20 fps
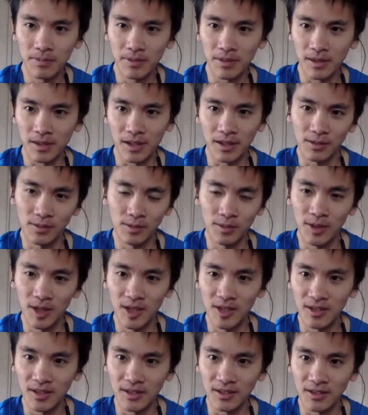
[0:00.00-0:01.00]
like the
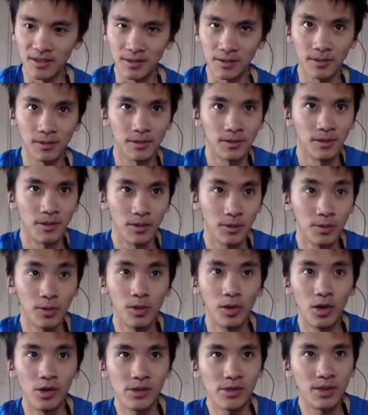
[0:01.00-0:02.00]
data uh, or the
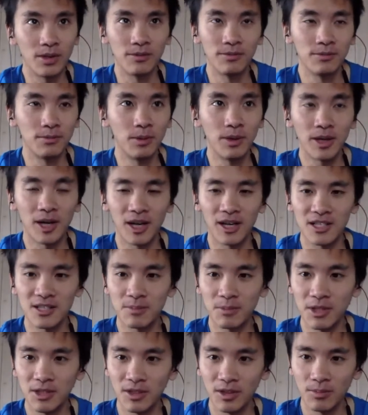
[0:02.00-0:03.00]
logs of what has
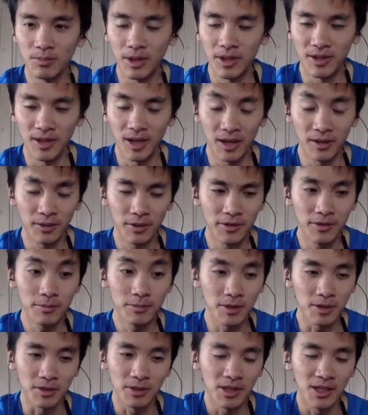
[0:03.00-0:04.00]
been done by the algorithm
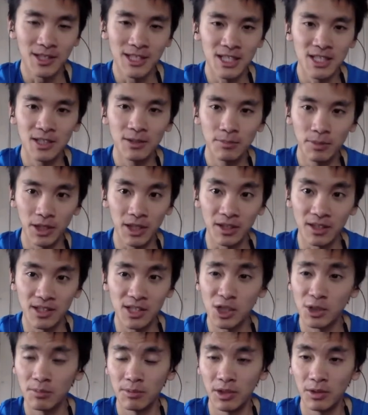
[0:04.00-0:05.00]
can, can still be
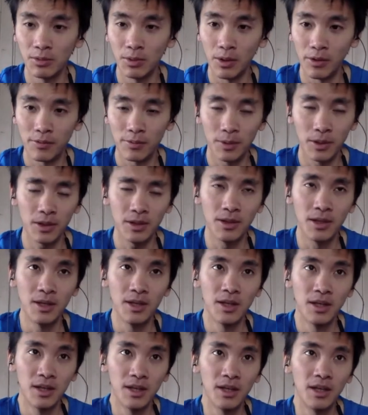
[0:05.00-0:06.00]
extremely worthwhile,
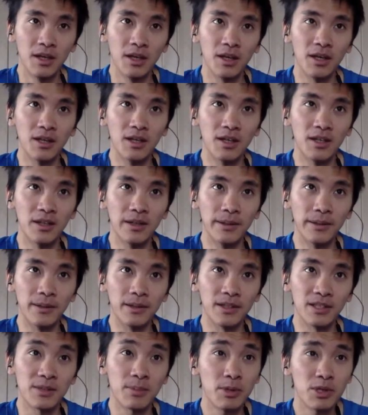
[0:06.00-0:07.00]
uh,
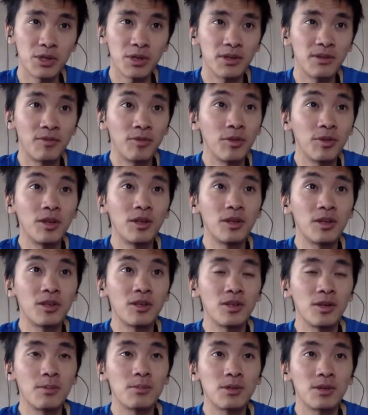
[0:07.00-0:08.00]
especially if you think in
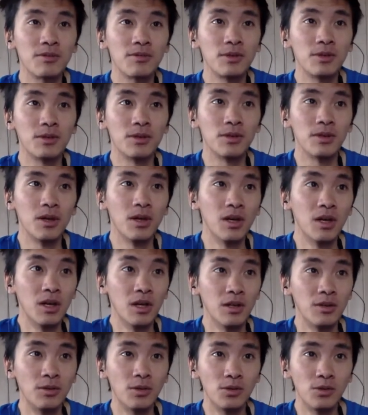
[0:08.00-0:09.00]
terms of the,
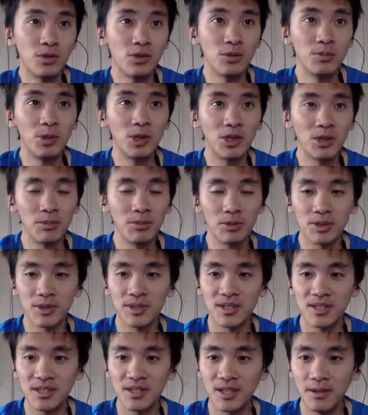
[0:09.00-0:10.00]
the YouTube recommender
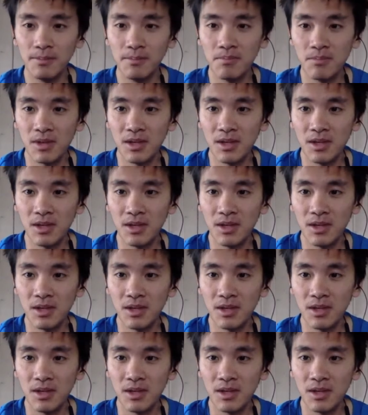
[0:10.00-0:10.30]
system.